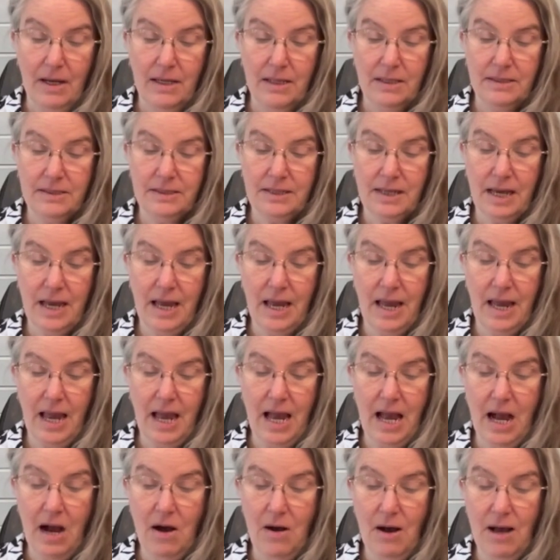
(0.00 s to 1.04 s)
Say,
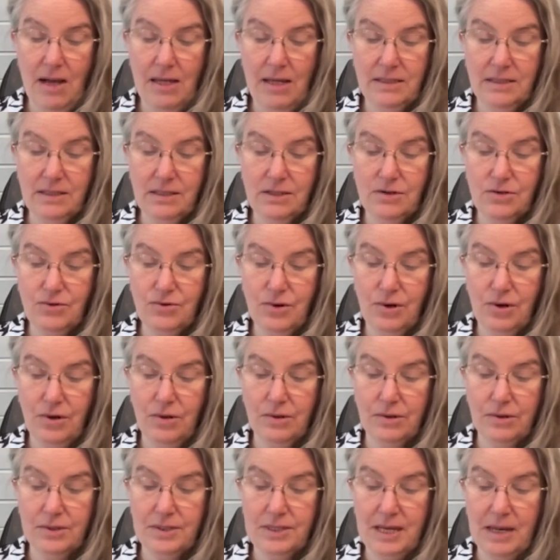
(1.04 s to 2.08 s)
how has the
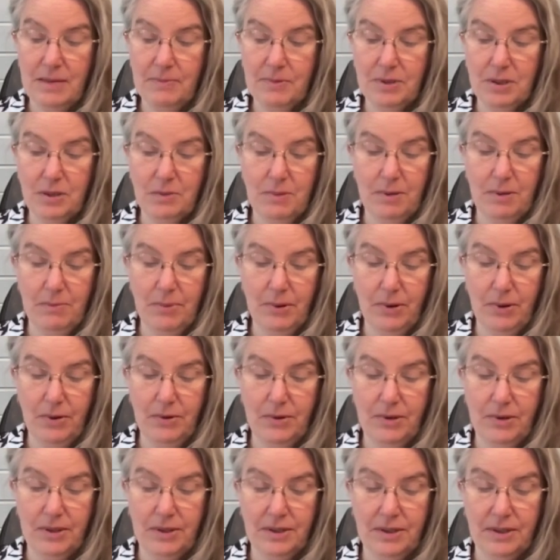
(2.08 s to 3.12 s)
strong scepter been
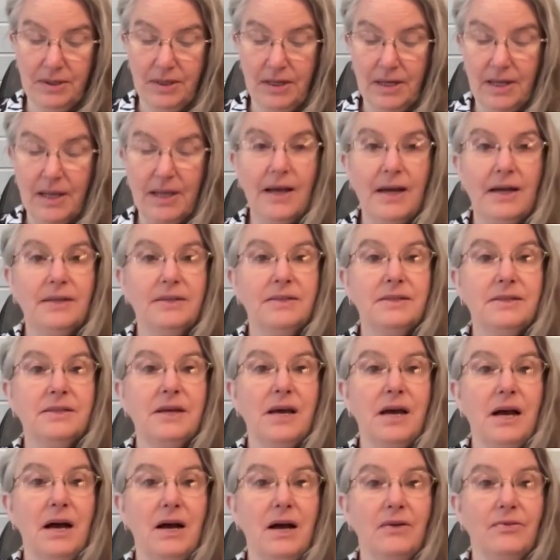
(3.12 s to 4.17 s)
broken, a
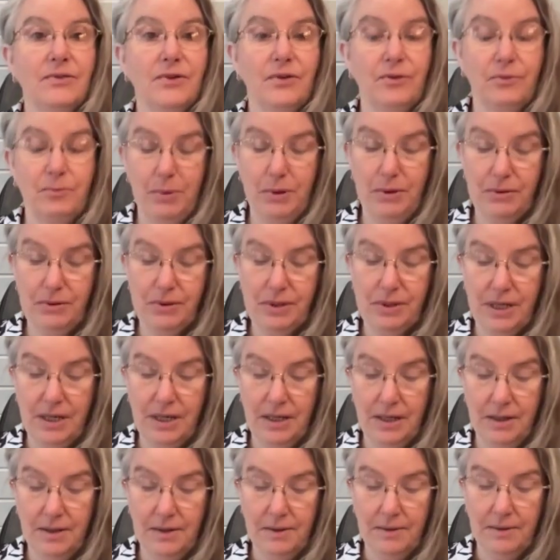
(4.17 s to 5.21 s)
staff of
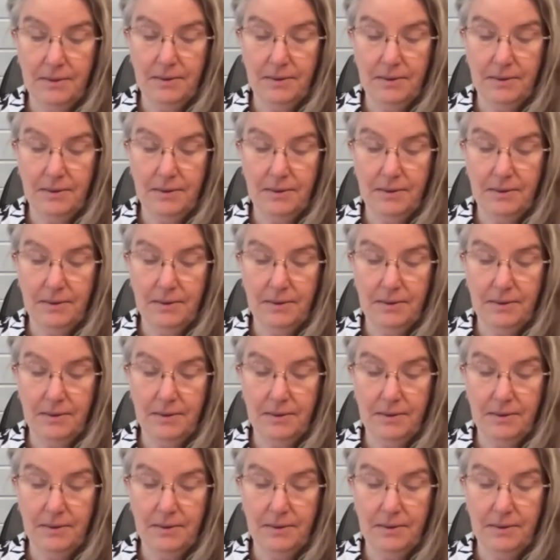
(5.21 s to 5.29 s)
beauty?